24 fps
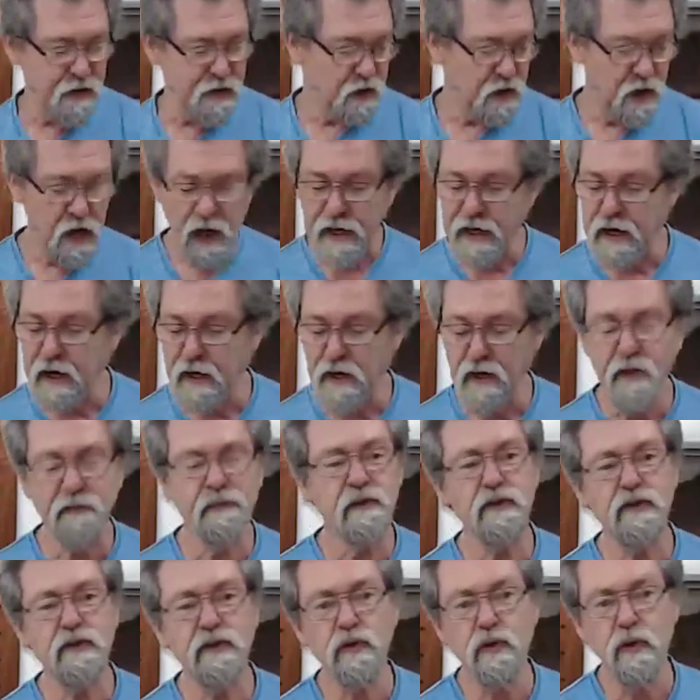Now, I don't know
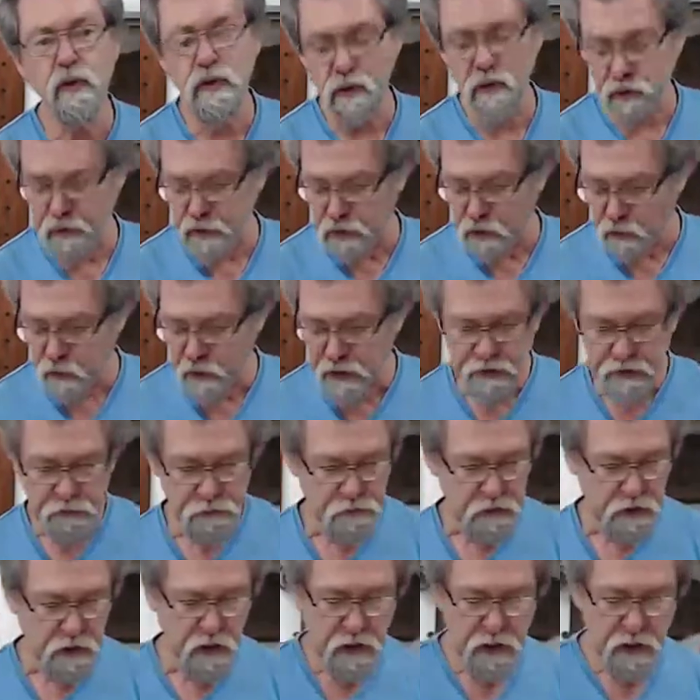if you saw during the week,
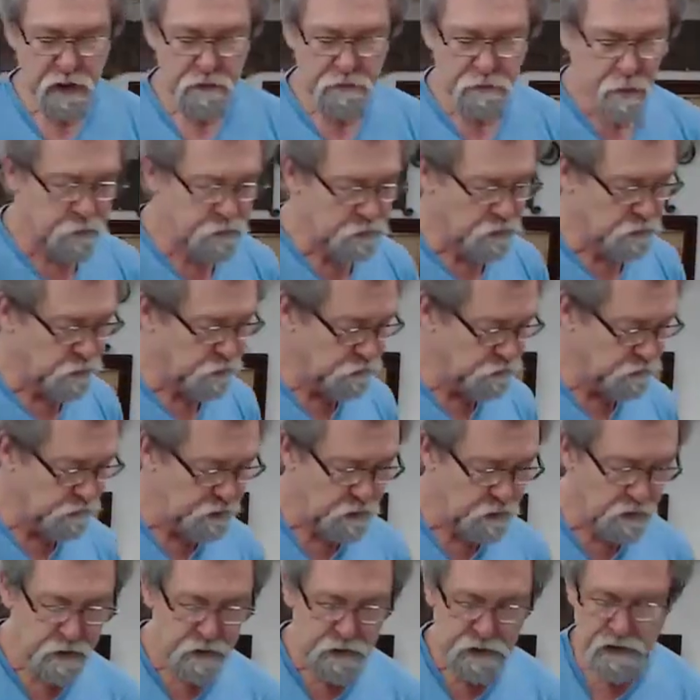I popped a little
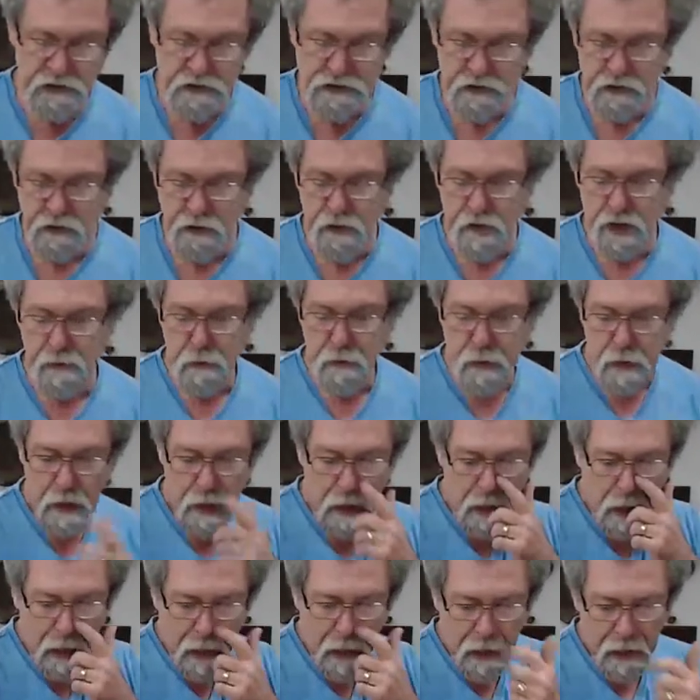thing on Instagram
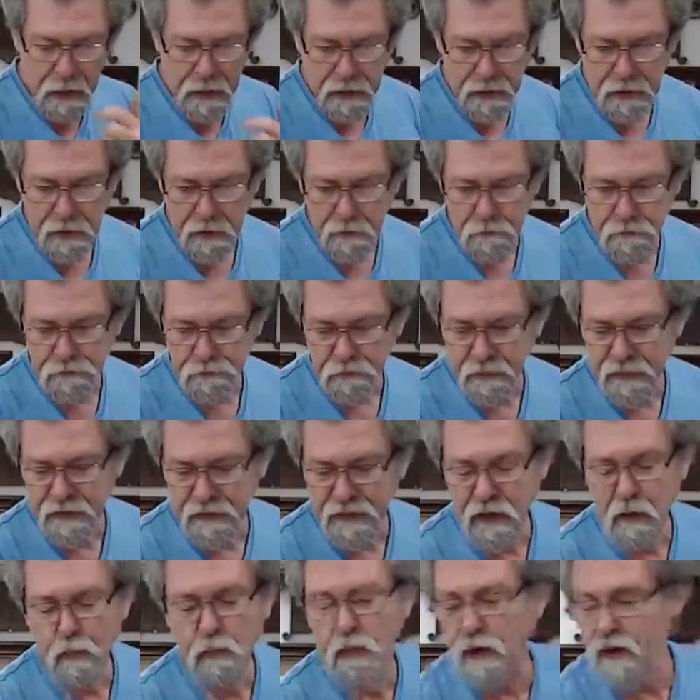um,
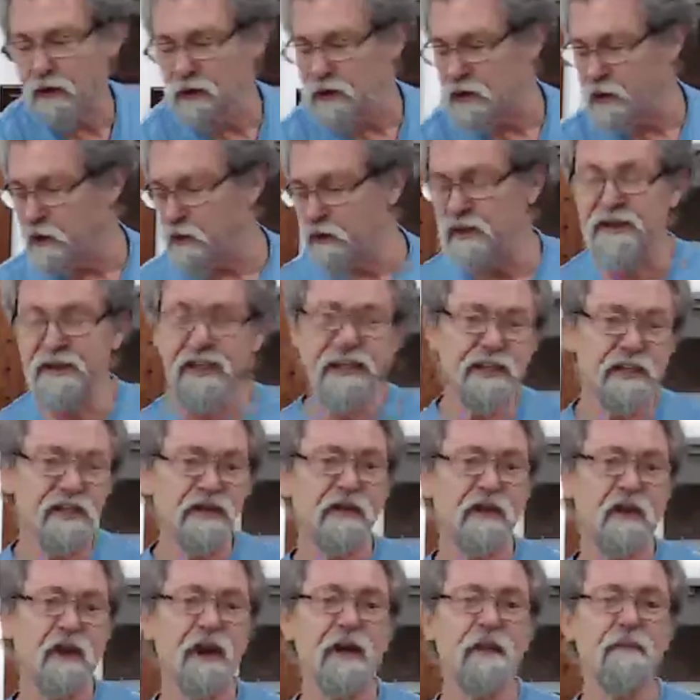where I was using this
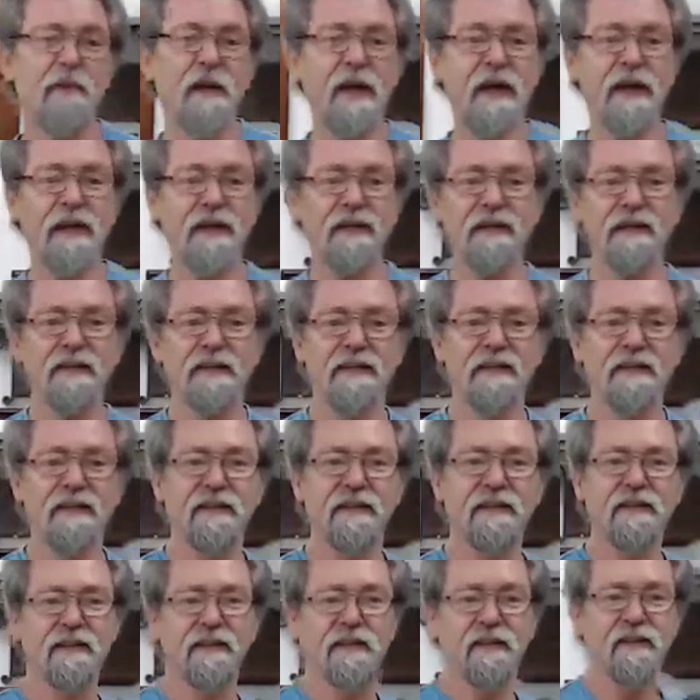trying plane
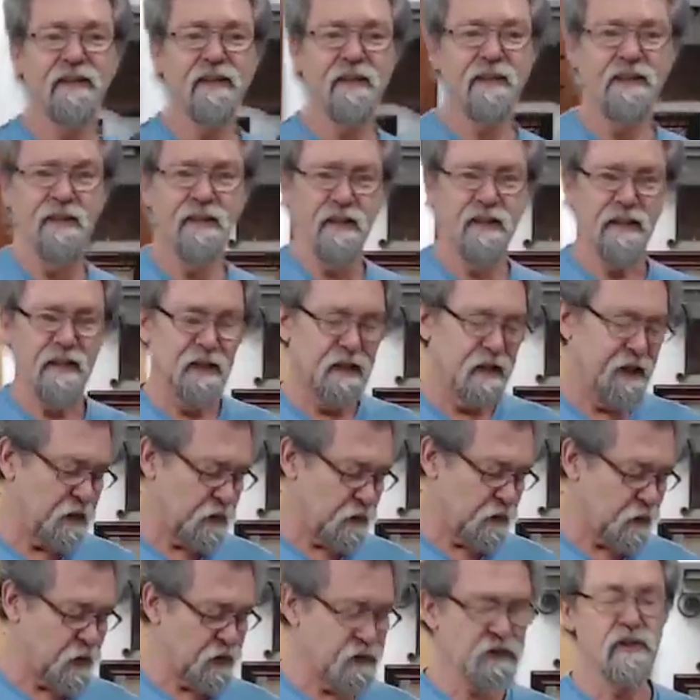
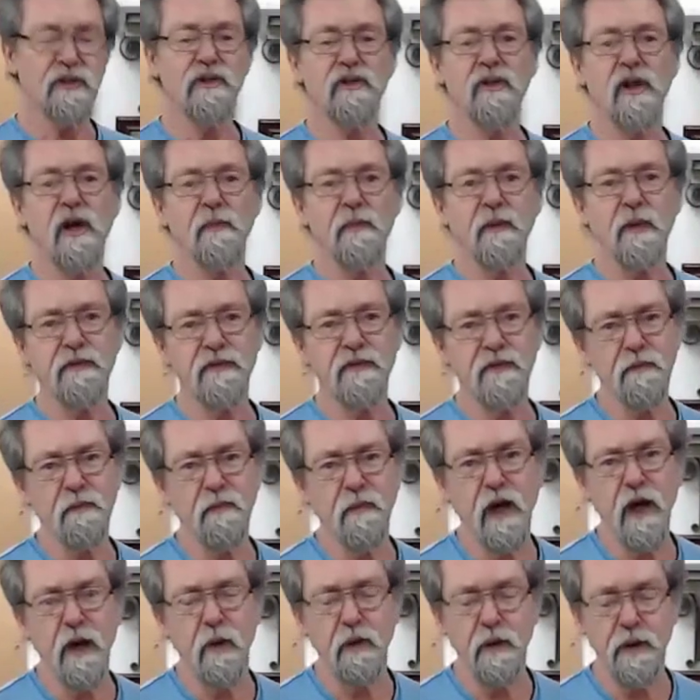across the top of some
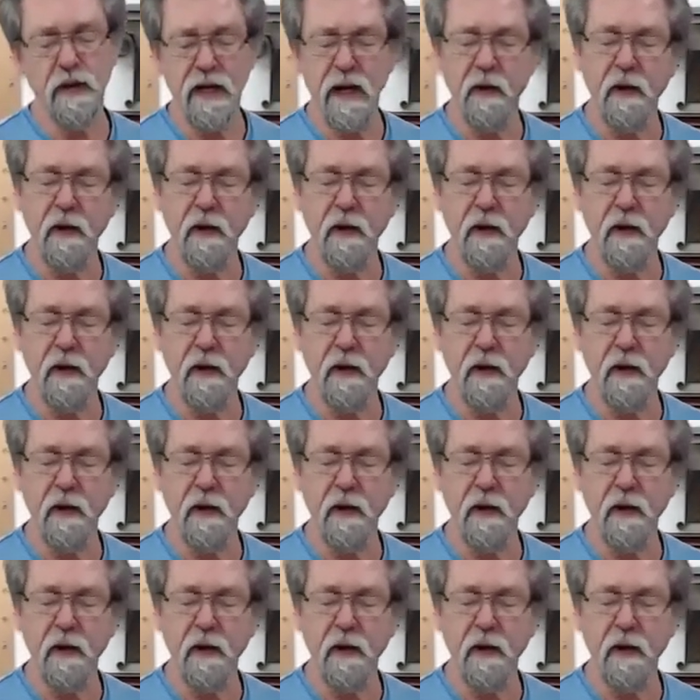plywood.